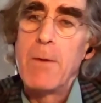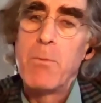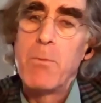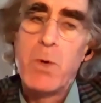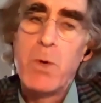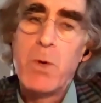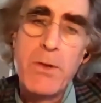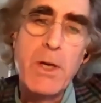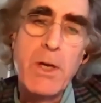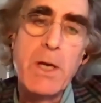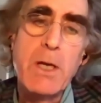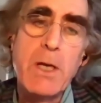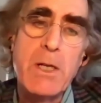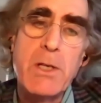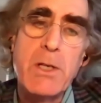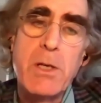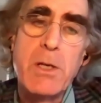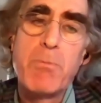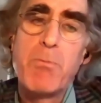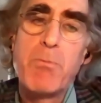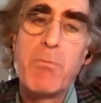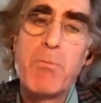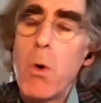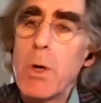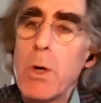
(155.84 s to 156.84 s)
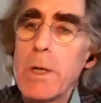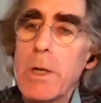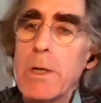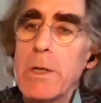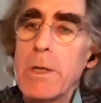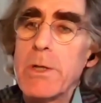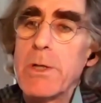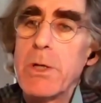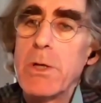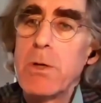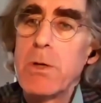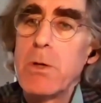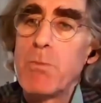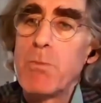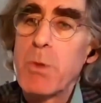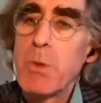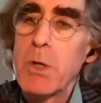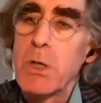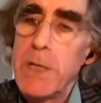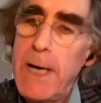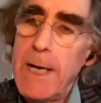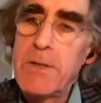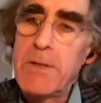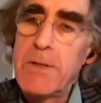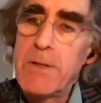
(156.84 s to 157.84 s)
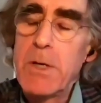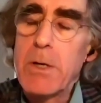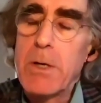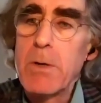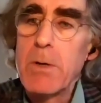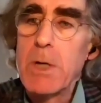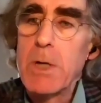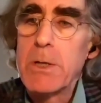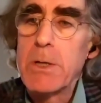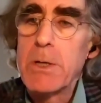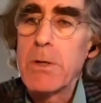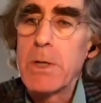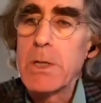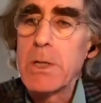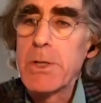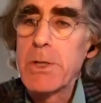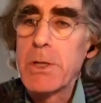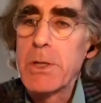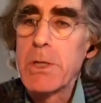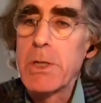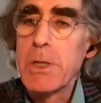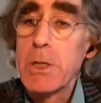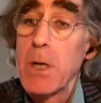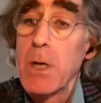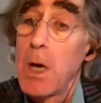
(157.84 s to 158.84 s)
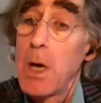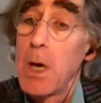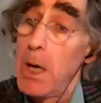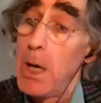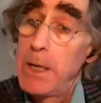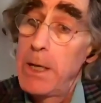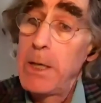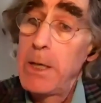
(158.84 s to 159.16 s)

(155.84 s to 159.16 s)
And we think it's important to protect their interests,